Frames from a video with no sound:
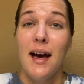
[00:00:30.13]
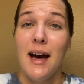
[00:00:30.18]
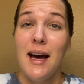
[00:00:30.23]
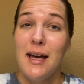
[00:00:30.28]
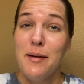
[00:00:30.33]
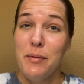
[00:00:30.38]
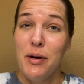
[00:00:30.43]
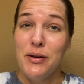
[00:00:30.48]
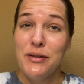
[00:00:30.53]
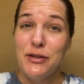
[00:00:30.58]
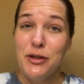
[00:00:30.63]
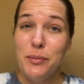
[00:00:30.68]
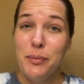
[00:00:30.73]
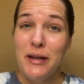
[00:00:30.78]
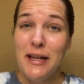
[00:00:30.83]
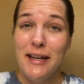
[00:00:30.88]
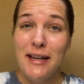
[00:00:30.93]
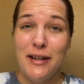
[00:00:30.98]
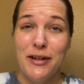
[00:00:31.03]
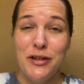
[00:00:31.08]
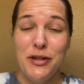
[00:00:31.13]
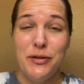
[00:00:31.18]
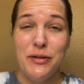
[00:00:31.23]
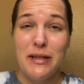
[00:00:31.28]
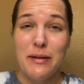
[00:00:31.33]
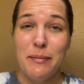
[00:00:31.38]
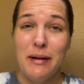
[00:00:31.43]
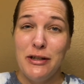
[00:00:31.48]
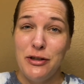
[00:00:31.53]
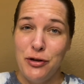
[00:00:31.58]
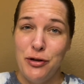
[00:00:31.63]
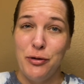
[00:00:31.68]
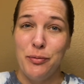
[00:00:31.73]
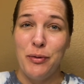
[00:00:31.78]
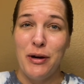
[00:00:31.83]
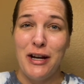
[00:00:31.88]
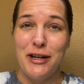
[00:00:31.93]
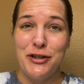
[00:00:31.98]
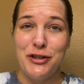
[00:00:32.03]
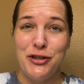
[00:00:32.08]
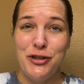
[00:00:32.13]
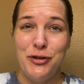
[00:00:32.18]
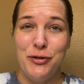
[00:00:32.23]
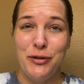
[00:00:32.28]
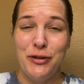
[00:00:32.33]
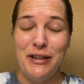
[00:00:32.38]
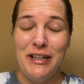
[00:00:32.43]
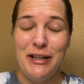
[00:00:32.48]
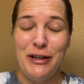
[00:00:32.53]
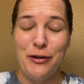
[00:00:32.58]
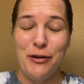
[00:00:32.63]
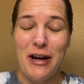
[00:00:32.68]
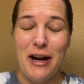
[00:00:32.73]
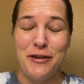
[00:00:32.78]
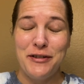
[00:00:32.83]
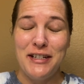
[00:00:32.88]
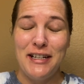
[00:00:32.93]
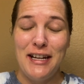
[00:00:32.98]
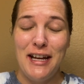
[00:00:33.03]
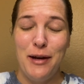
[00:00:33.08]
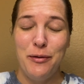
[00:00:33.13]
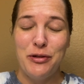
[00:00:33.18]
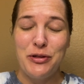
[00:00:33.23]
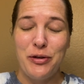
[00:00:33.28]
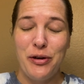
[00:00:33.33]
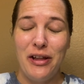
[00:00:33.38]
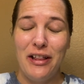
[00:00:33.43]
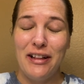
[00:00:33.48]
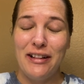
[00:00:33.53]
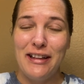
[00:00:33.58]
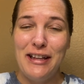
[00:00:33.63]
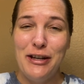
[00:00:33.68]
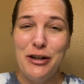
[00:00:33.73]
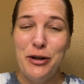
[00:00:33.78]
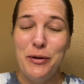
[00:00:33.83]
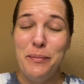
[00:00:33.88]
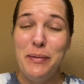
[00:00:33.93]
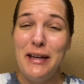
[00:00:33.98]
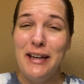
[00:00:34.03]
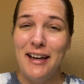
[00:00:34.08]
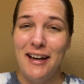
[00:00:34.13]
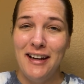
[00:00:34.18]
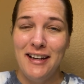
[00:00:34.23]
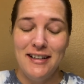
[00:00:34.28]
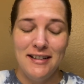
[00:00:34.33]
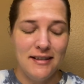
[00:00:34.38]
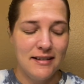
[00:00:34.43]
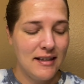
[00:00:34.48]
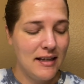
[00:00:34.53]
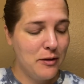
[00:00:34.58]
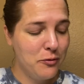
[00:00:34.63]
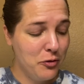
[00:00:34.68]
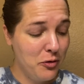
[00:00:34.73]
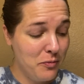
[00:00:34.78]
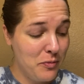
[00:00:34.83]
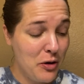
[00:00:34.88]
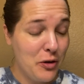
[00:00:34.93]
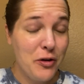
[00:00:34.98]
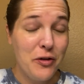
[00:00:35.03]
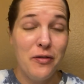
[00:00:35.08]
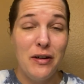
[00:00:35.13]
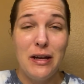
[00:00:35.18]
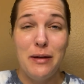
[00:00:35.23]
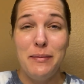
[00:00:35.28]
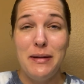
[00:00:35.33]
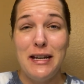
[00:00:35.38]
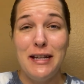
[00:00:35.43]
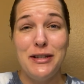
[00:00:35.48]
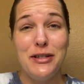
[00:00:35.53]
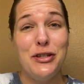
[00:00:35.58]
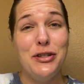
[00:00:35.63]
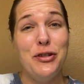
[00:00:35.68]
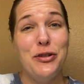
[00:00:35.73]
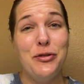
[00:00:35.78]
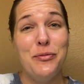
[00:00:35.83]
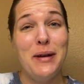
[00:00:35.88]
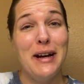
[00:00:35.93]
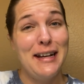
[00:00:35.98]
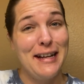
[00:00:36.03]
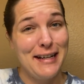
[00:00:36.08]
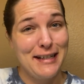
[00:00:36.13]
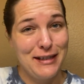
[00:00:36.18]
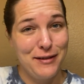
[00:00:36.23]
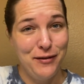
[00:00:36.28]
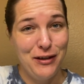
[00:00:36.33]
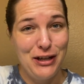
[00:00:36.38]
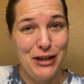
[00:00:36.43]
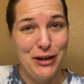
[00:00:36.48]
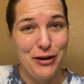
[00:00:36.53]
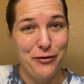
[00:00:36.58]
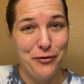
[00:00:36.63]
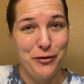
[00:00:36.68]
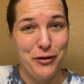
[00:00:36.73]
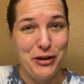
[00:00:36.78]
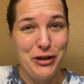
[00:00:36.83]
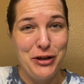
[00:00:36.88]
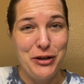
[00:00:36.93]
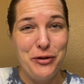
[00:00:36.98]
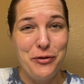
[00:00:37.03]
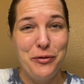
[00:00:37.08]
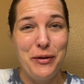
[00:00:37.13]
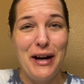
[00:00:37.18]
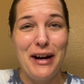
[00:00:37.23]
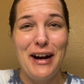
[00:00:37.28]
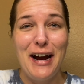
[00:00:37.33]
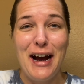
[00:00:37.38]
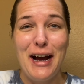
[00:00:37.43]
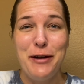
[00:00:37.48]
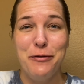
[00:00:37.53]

I am also planning on using my toothbrush to clean grout today with toilet cleaner because it will motivate me to do my next video for you where I